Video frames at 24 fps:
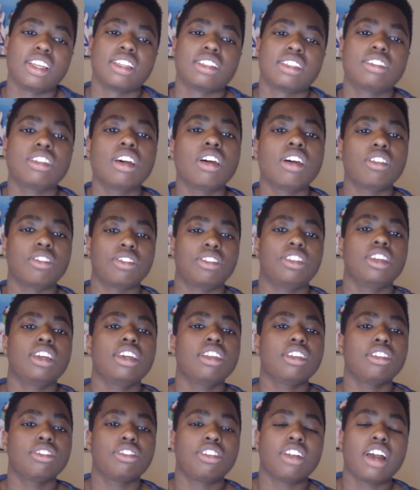So
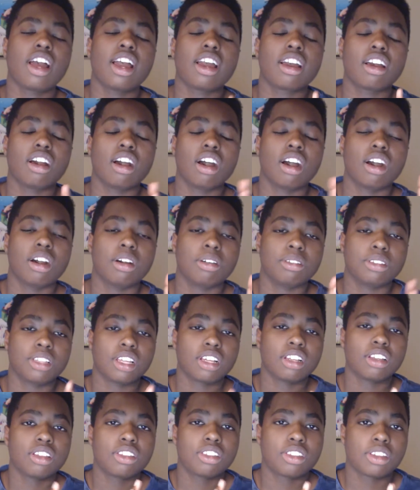then the
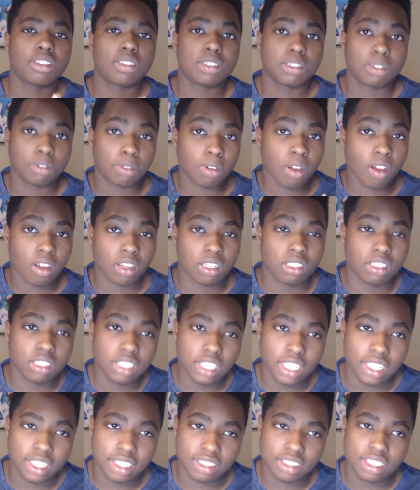other thing with Rock
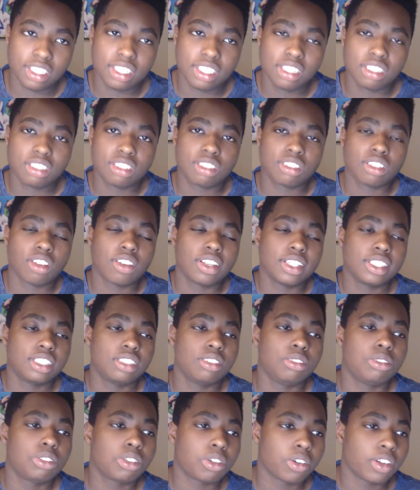Lee is he started
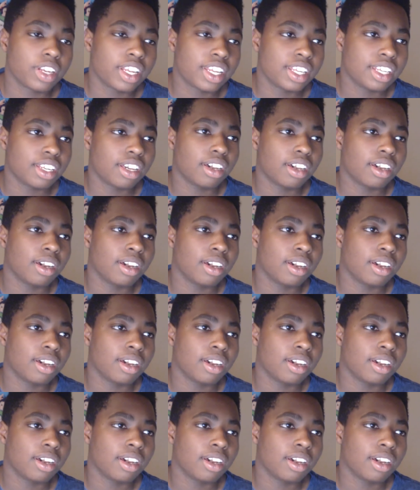to train